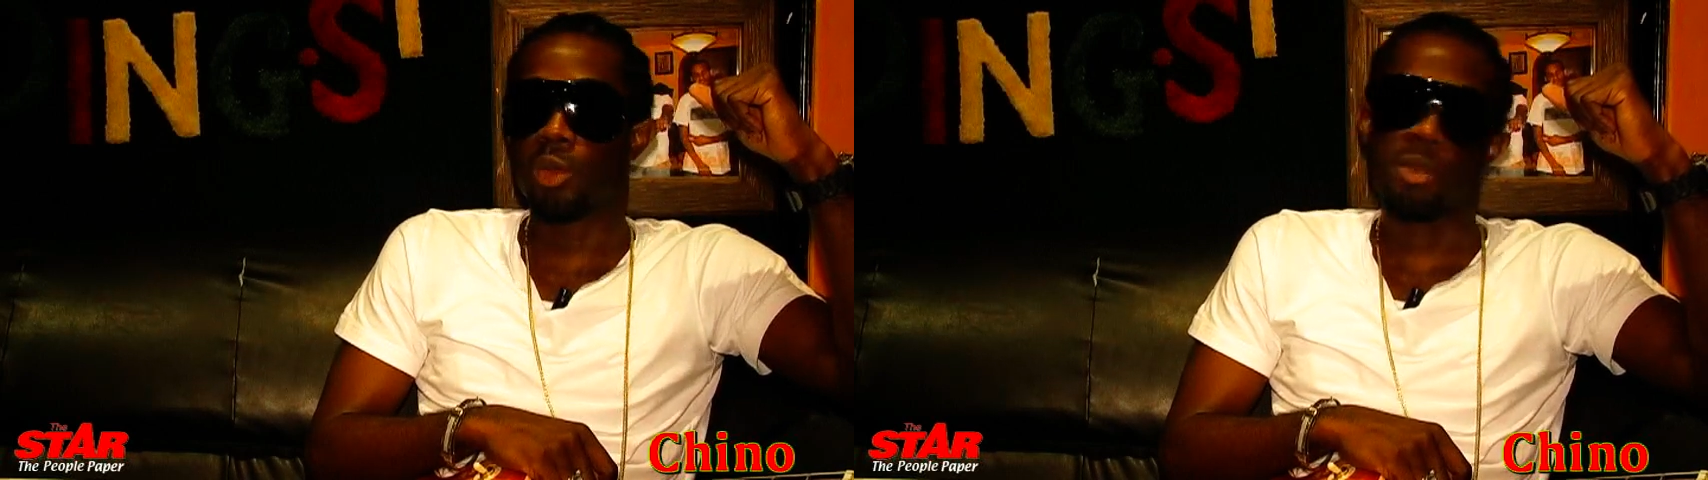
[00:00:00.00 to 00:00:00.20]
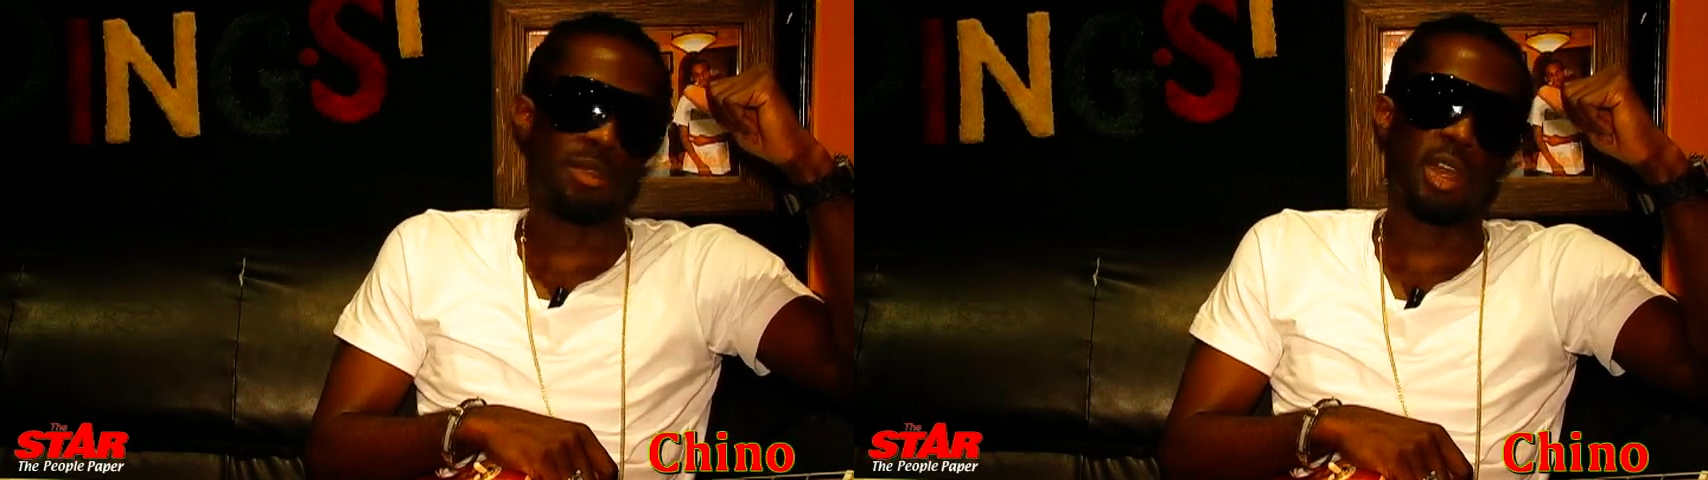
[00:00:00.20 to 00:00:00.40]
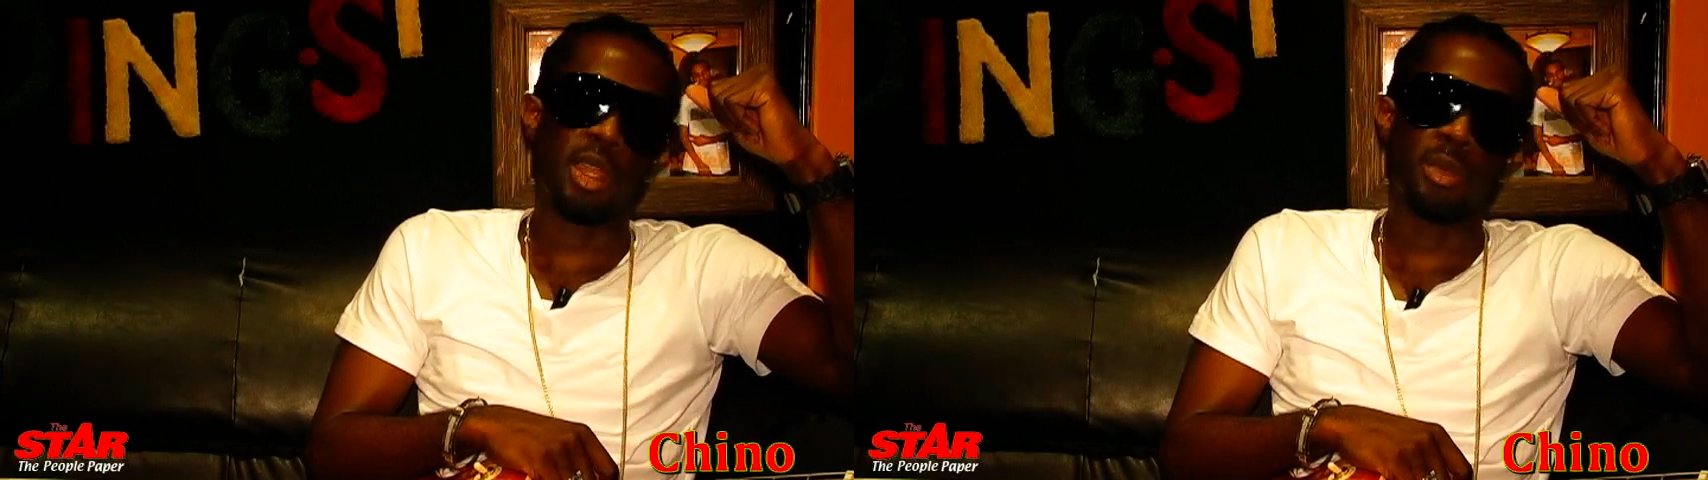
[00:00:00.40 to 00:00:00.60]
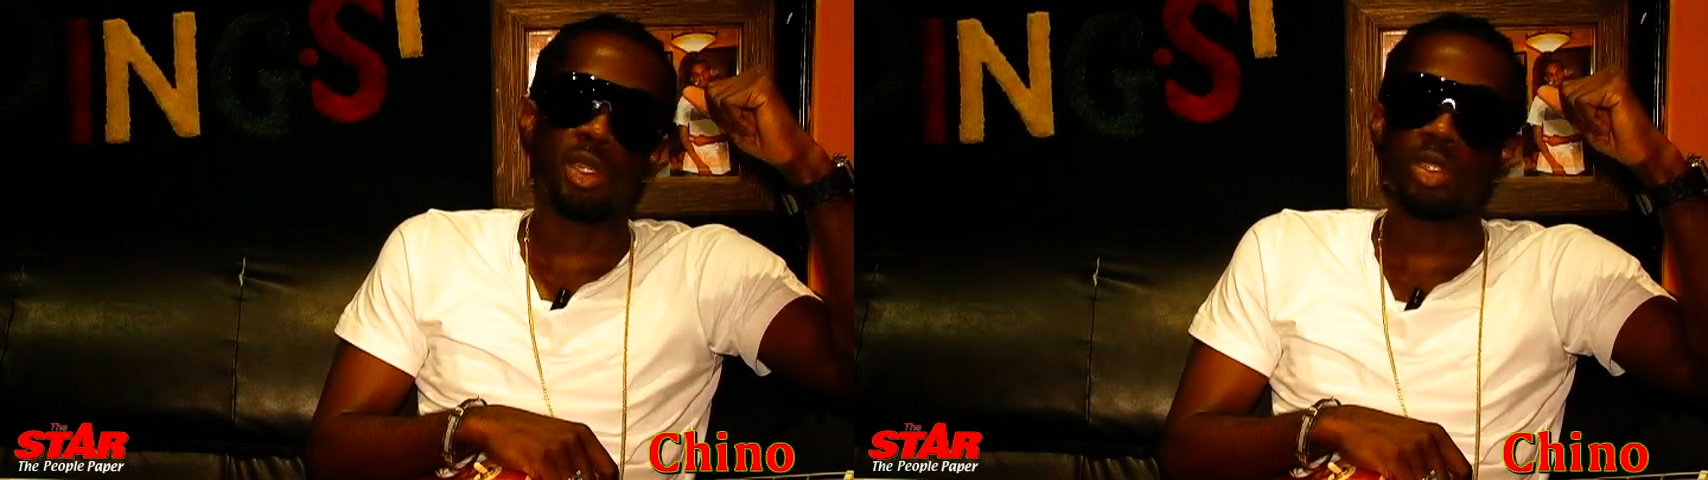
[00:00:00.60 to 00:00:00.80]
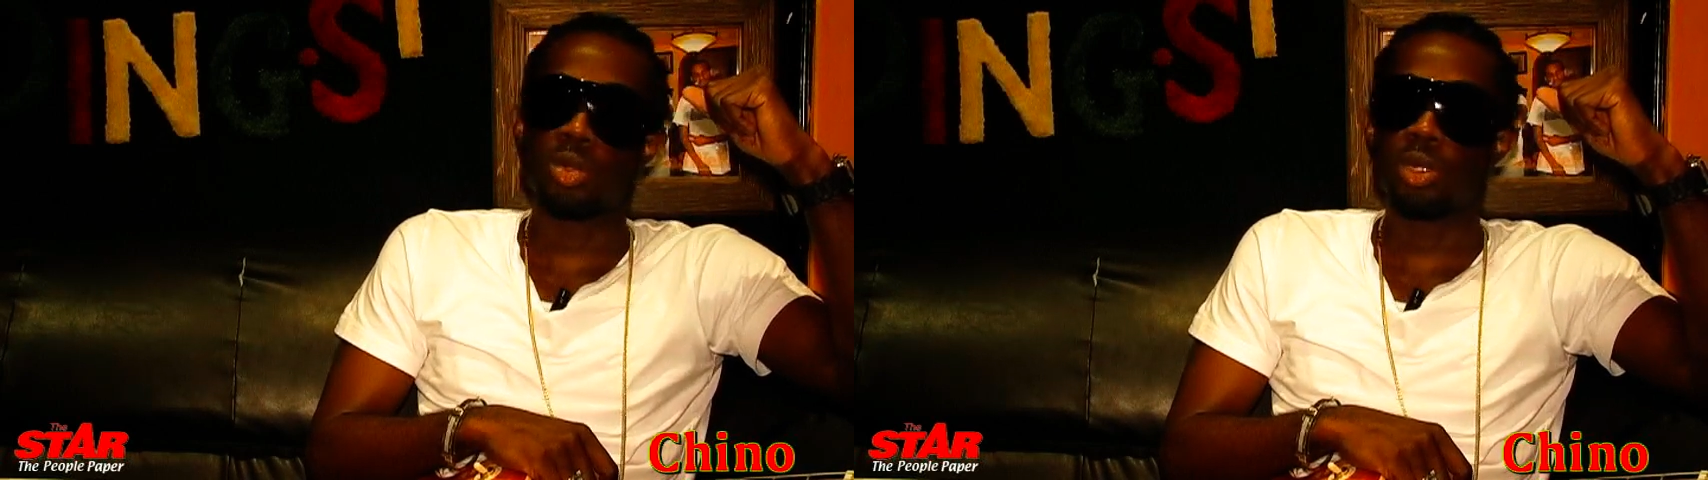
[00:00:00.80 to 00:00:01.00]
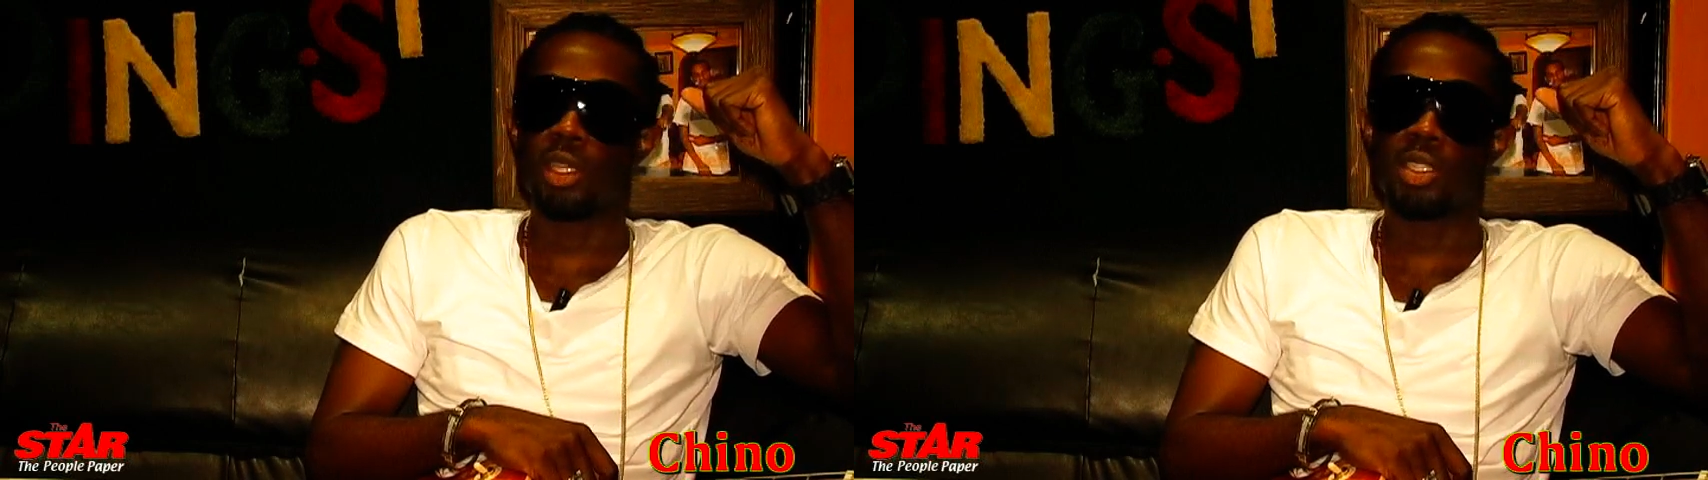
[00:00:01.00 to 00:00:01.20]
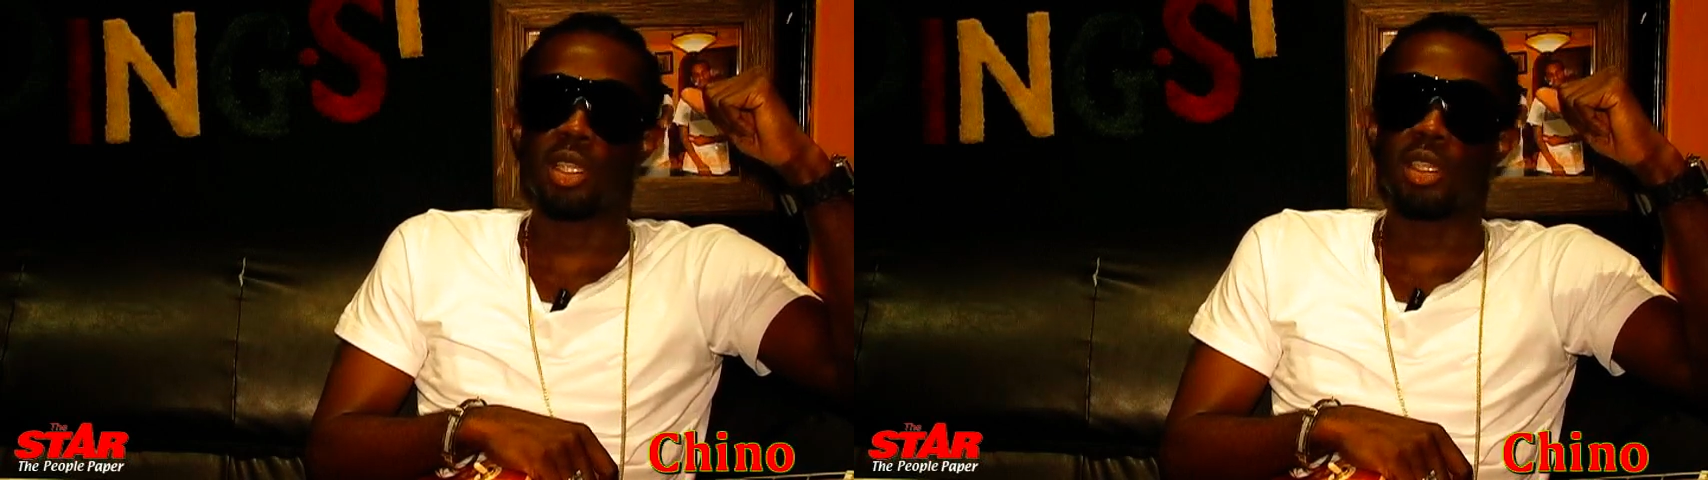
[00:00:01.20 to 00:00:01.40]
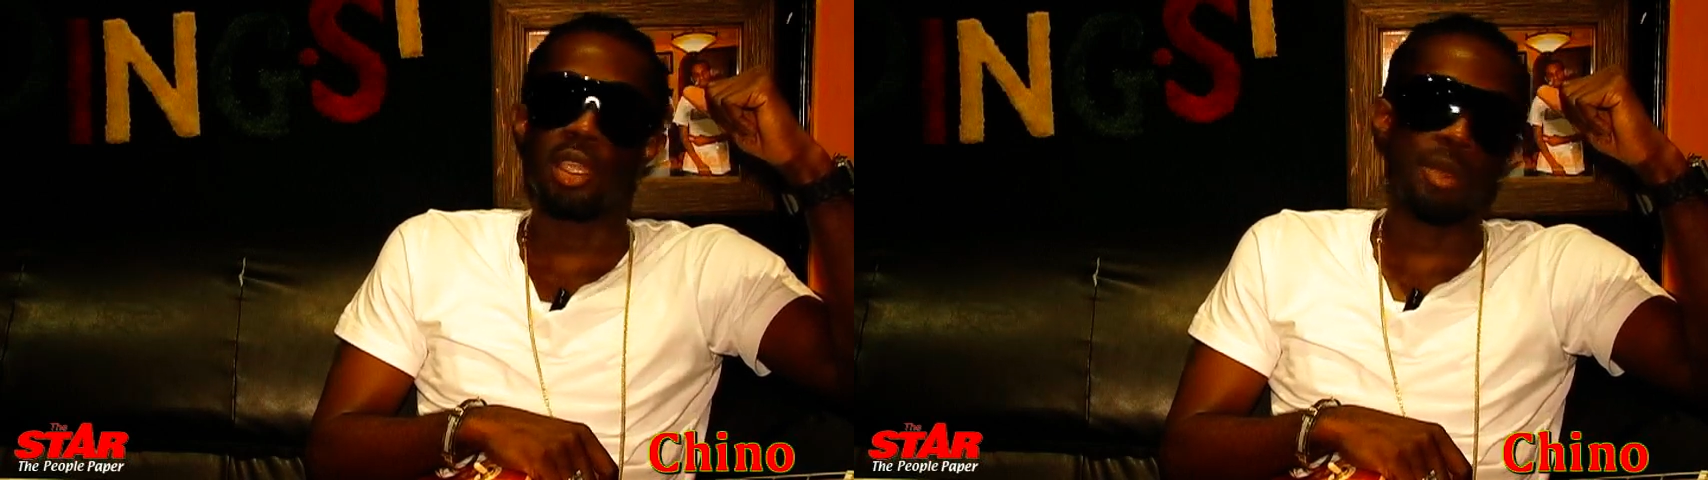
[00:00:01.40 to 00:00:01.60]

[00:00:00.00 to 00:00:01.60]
where my father built the studio and say,